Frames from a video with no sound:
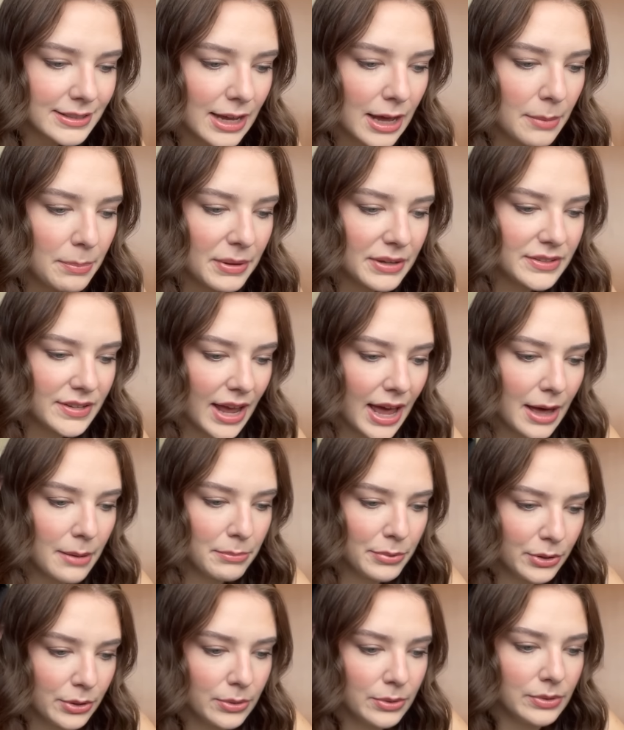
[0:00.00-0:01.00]
up,
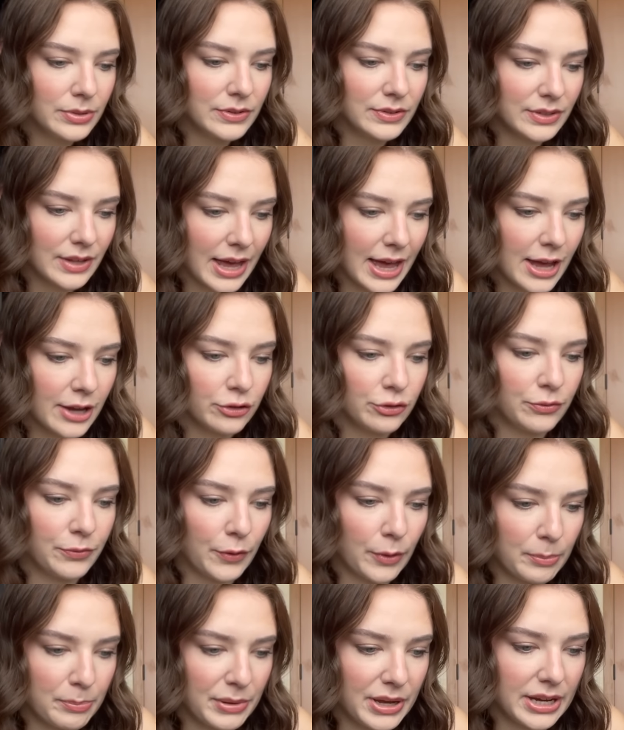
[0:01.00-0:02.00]

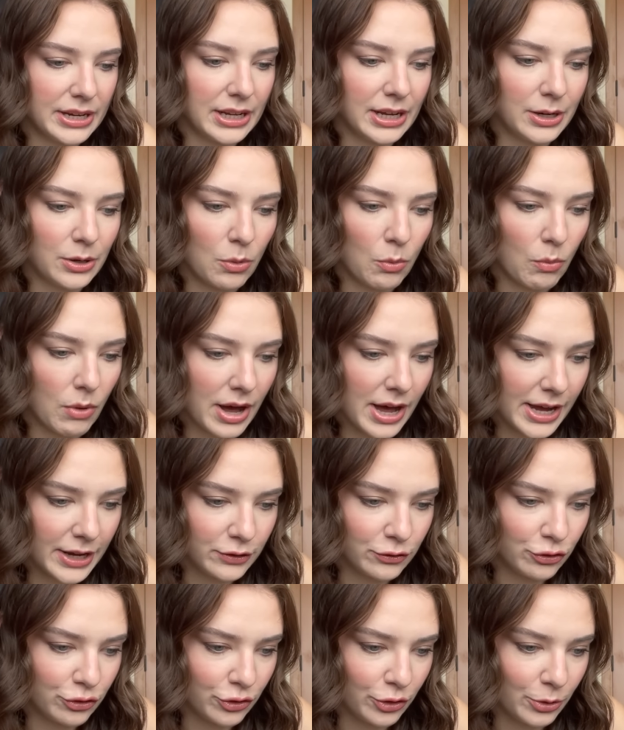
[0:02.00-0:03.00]
taboo/forbidden, why
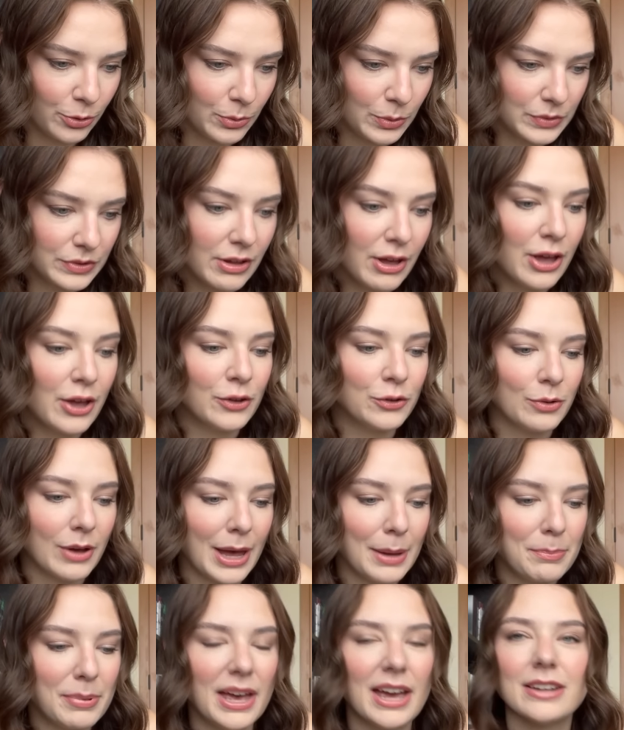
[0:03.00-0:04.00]
choose? So
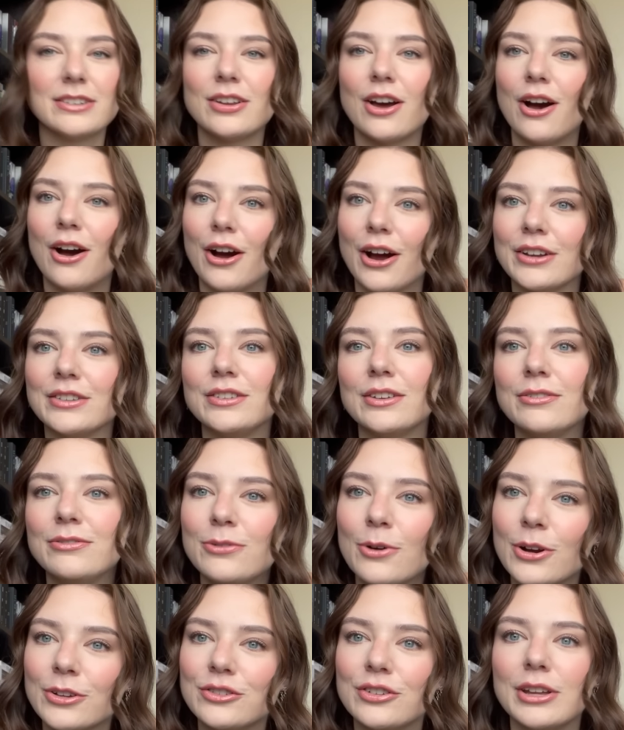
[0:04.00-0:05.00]
I picked Hearts of
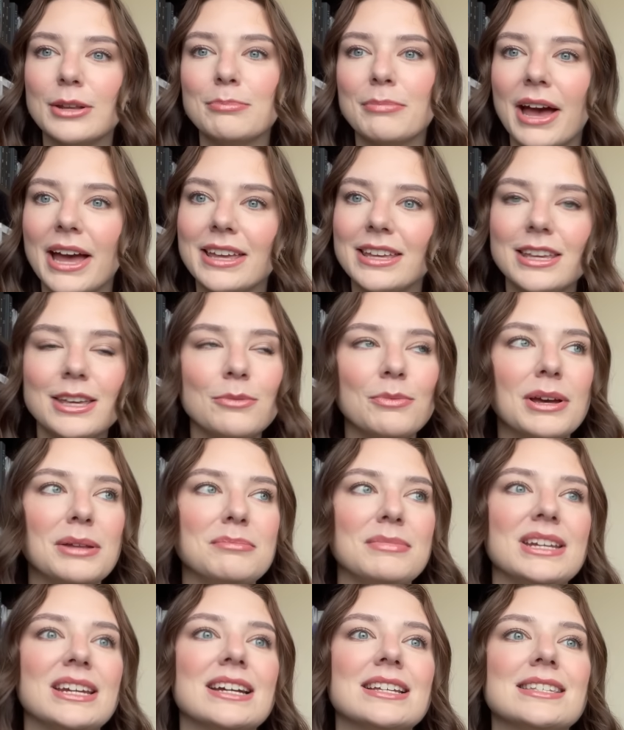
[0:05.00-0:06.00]
Fortune by Ewen
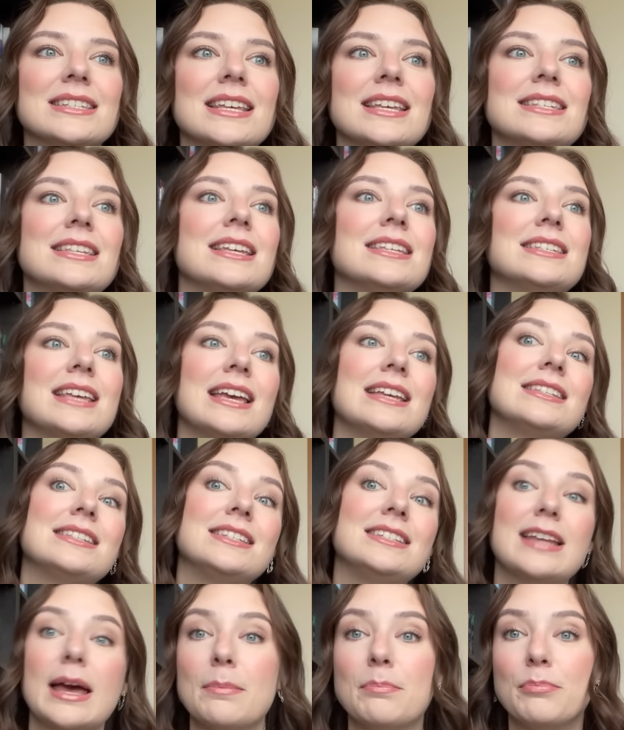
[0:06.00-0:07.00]
because this is a
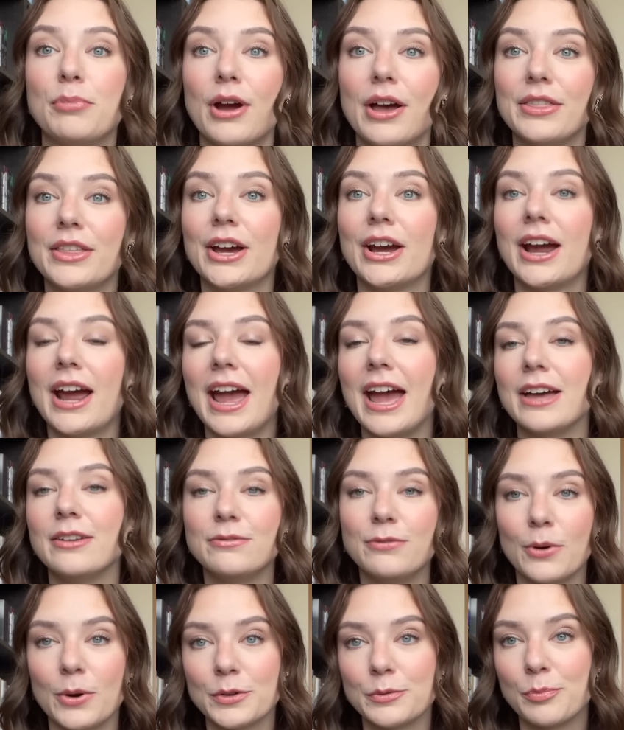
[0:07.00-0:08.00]
stepbrother and
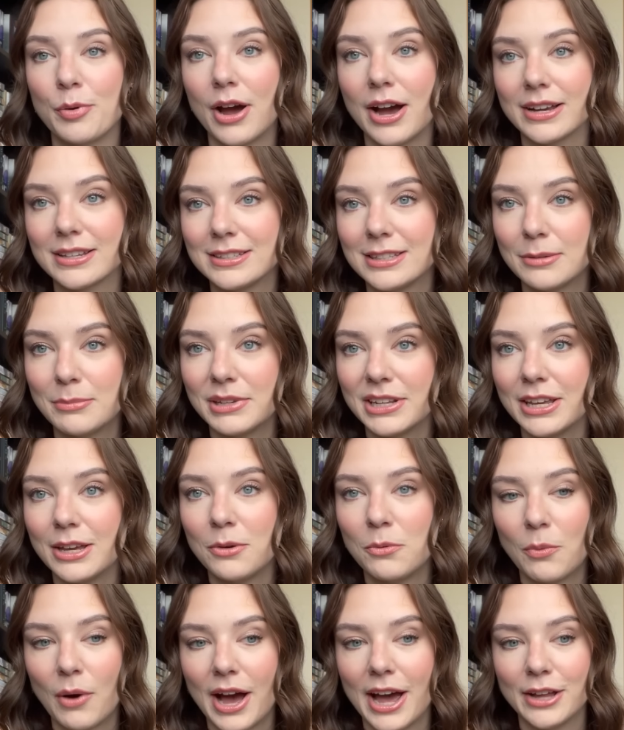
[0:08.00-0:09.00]
forced proximity,
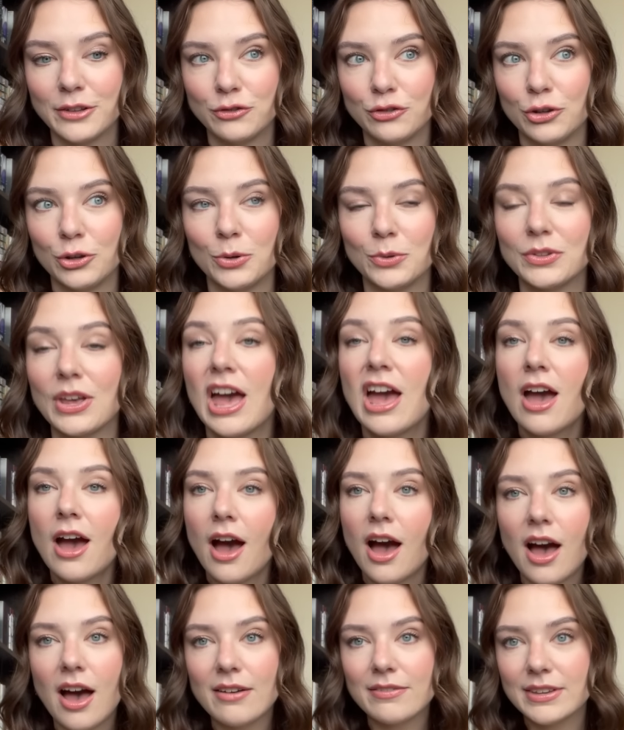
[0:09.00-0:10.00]
why choose?
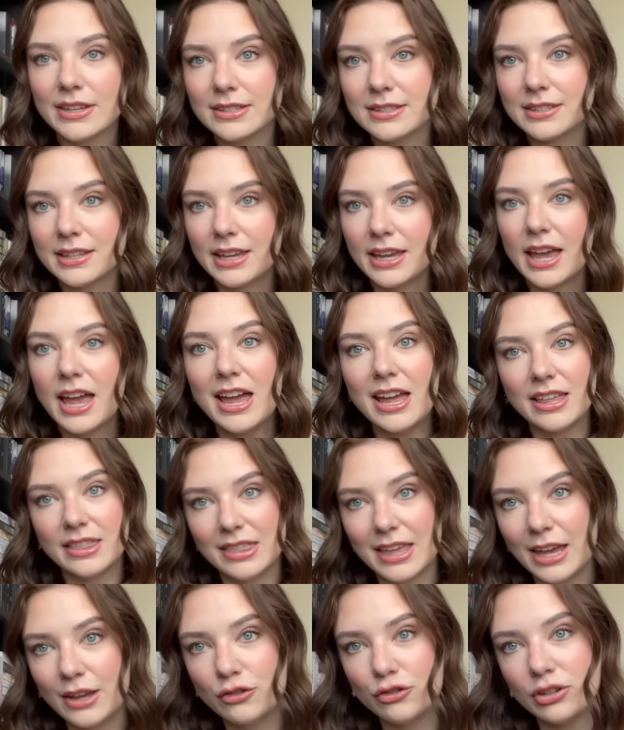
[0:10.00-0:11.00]
Obviously,
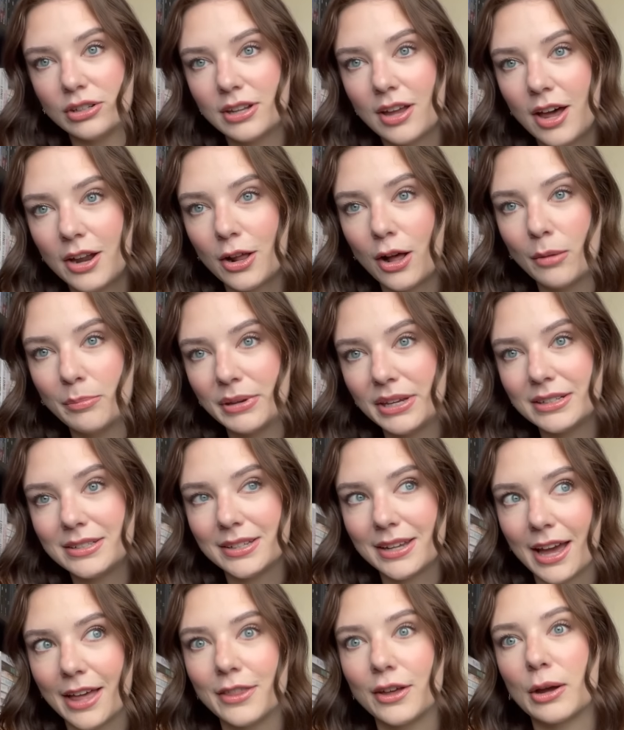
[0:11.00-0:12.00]
they should not all be
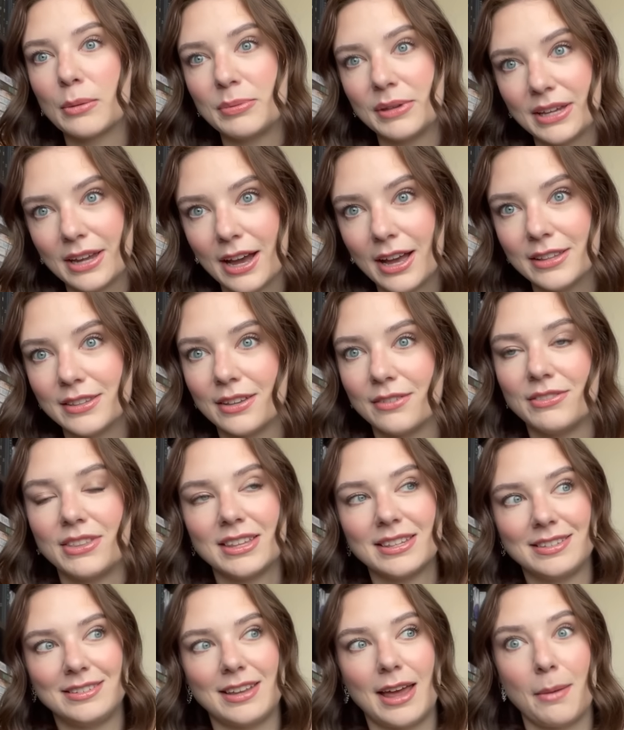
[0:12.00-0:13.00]
together because of
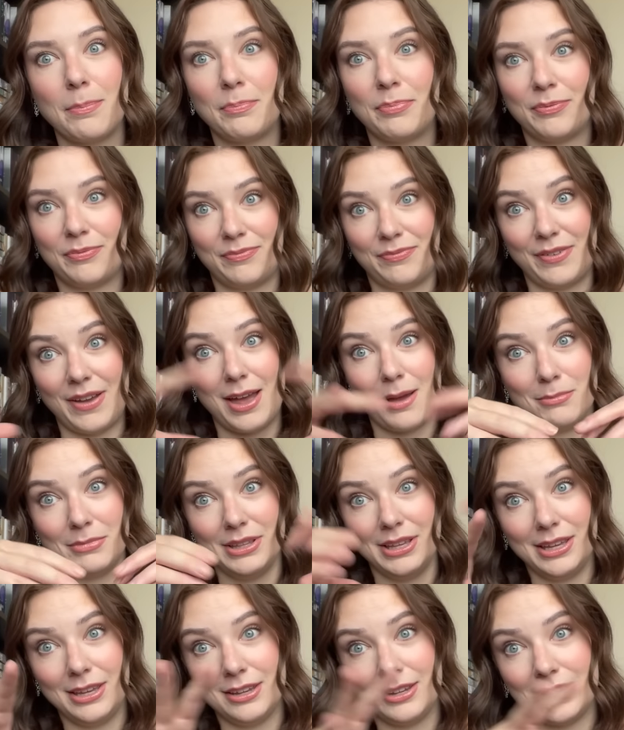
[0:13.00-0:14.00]
the step family